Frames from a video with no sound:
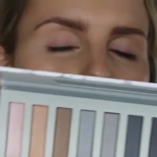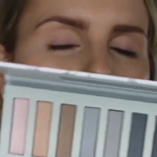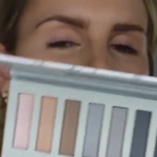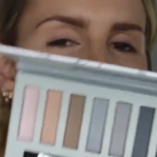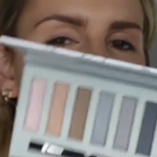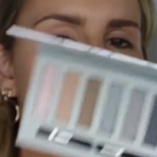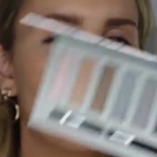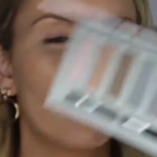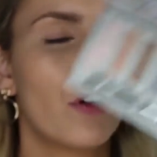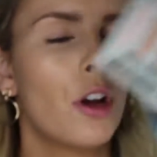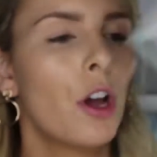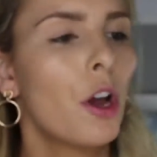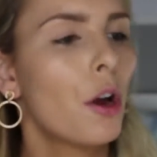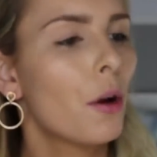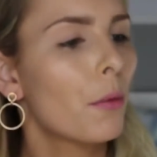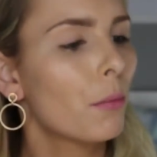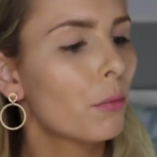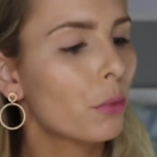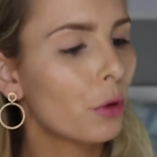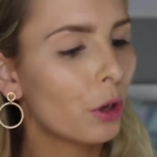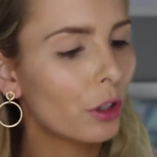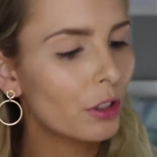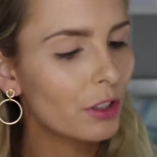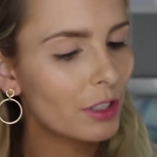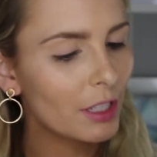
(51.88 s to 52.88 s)
of
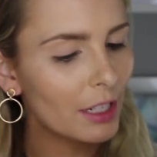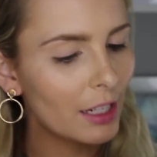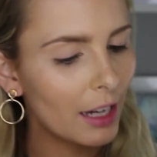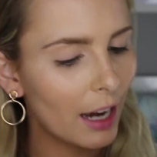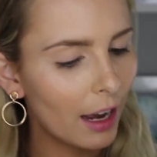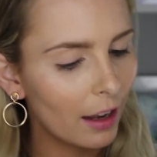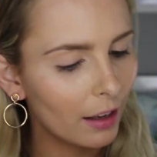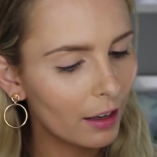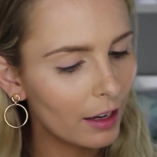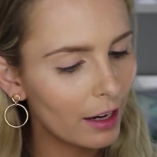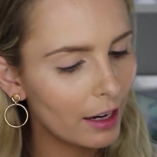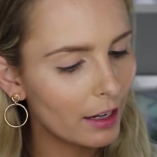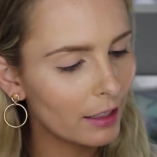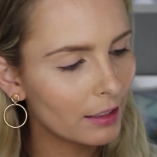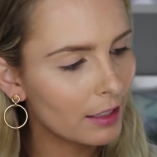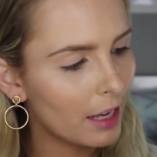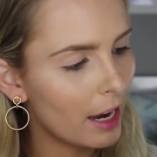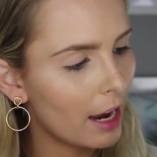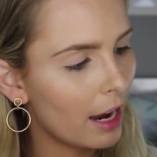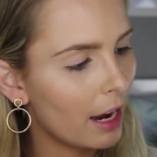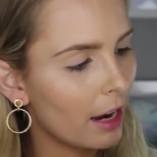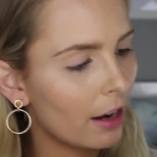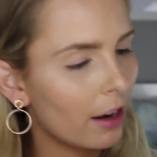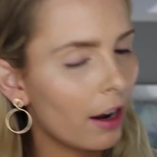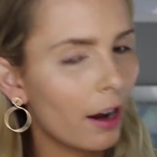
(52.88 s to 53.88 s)
bronzy colors,
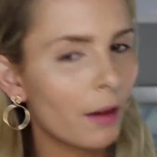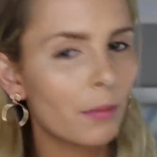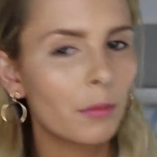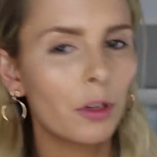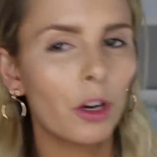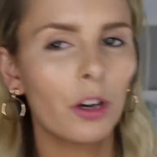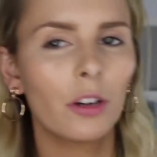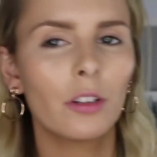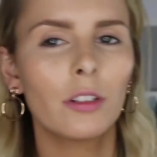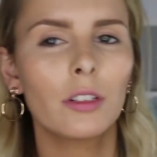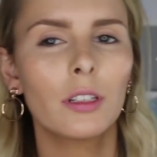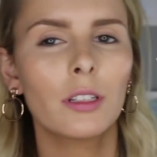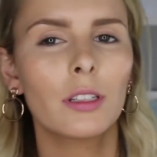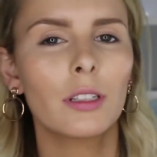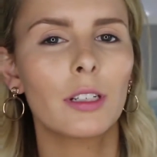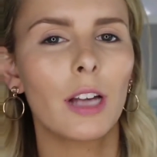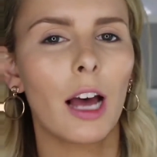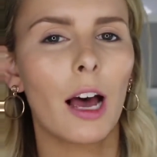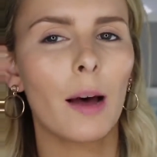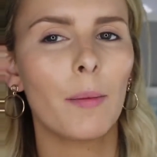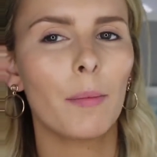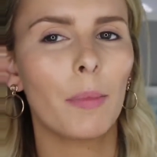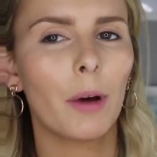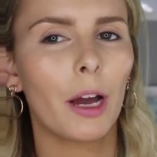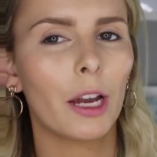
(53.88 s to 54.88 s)
and I'm going to
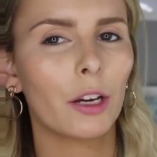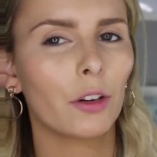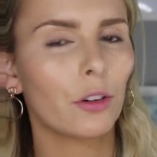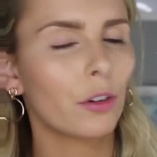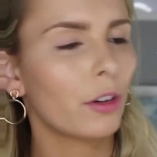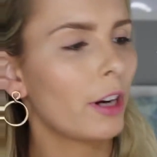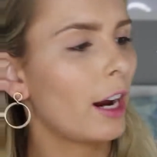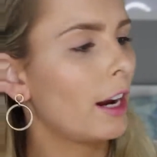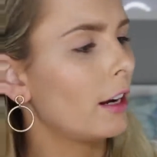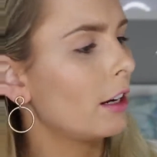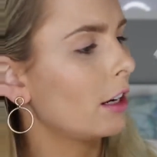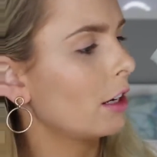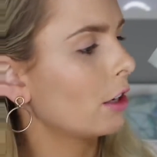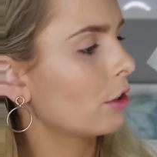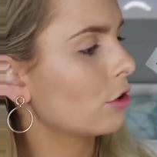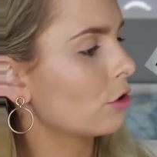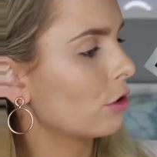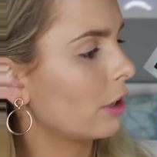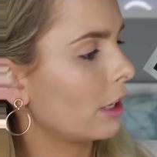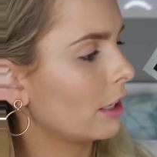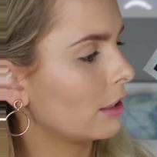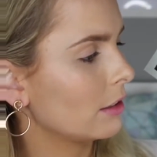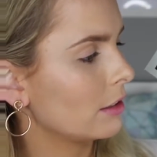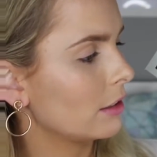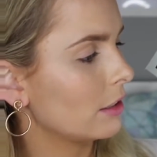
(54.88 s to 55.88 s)
start by creating a
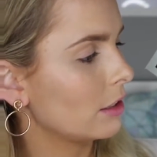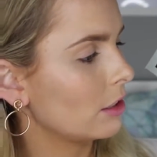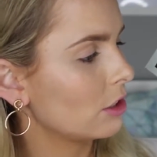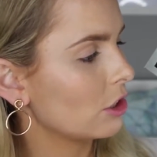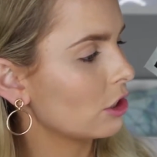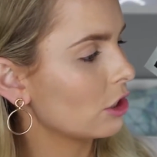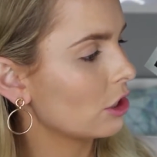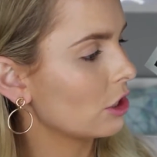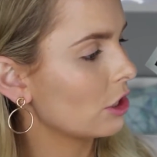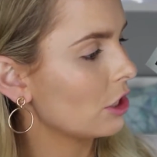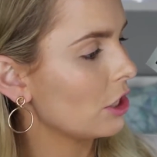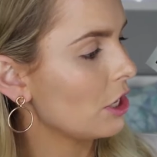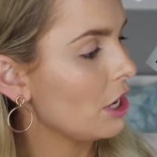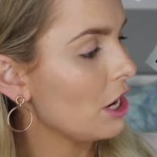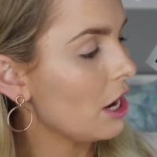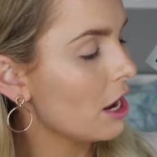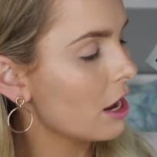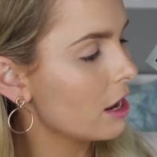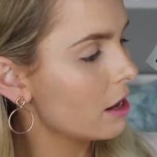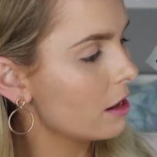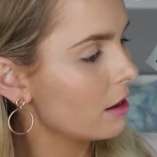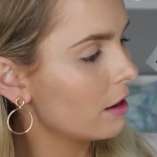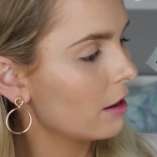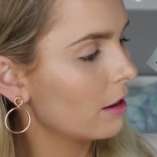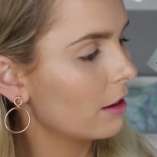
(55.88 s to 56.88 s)

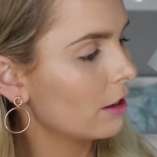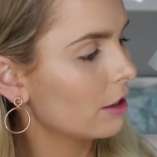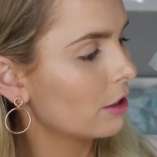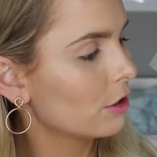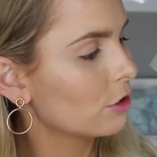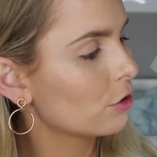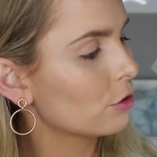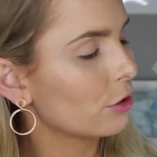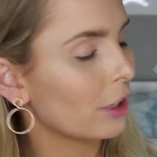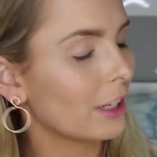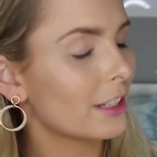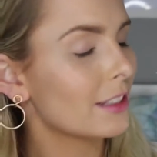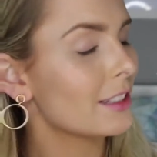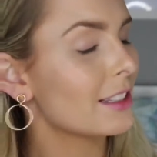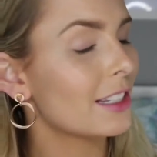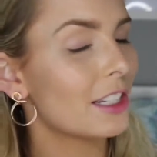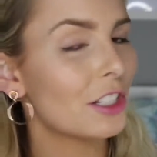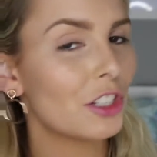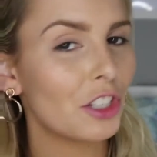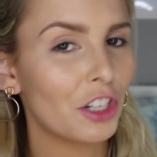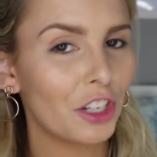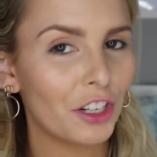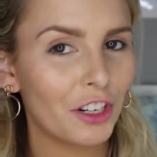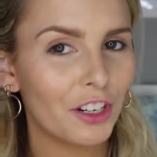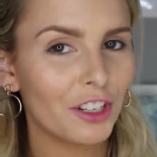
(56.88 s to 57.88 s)
transition
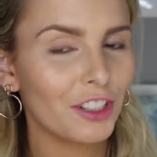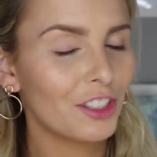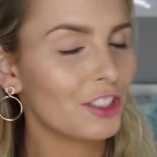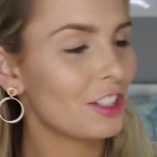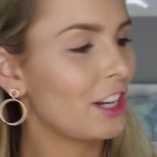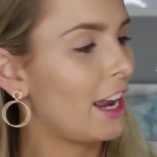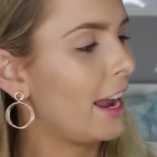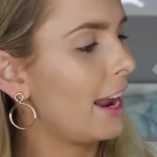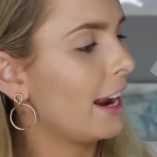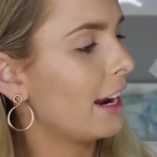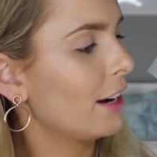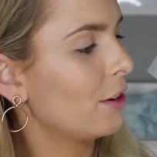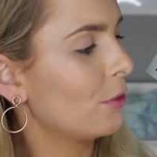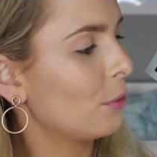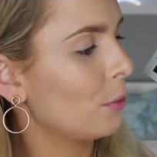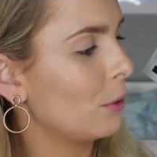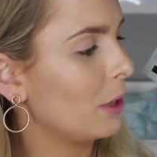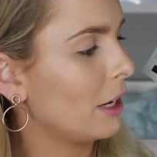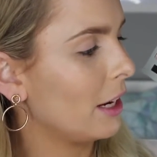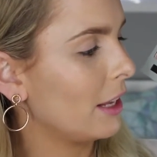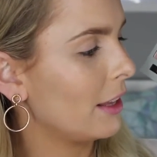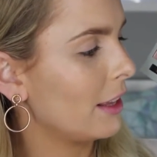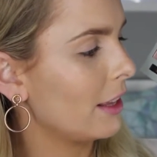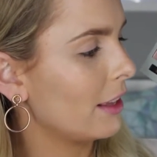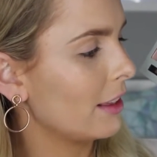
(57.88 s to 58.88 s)
shade
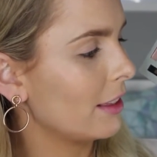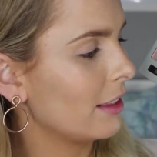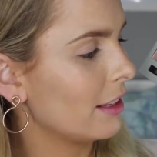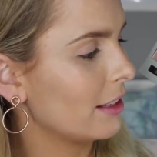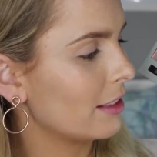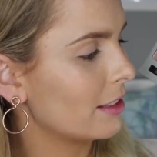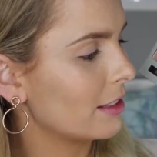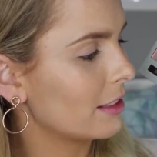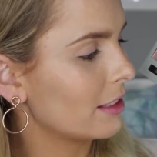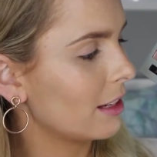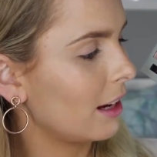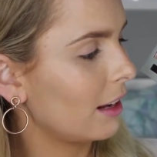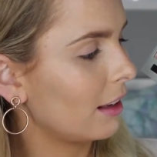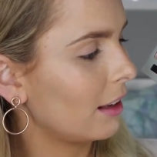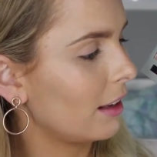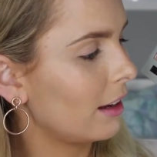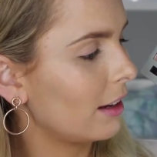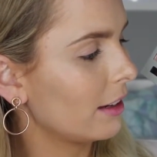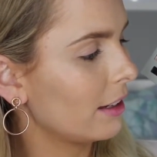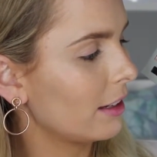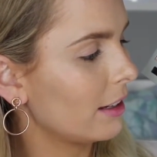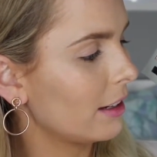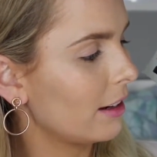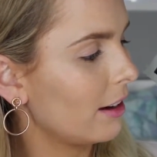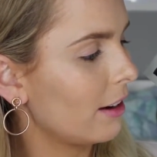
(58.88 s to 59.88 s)
with this
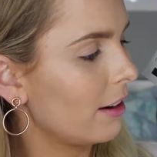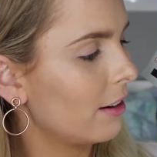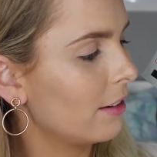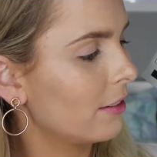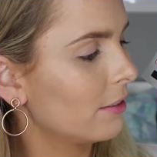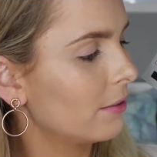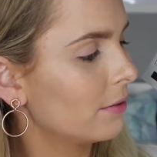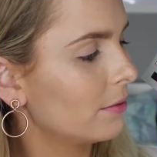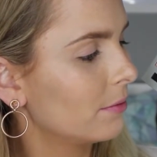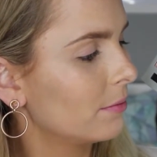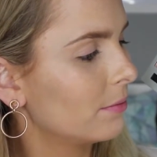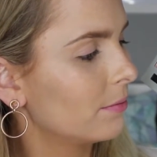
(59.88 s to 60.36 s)
color here.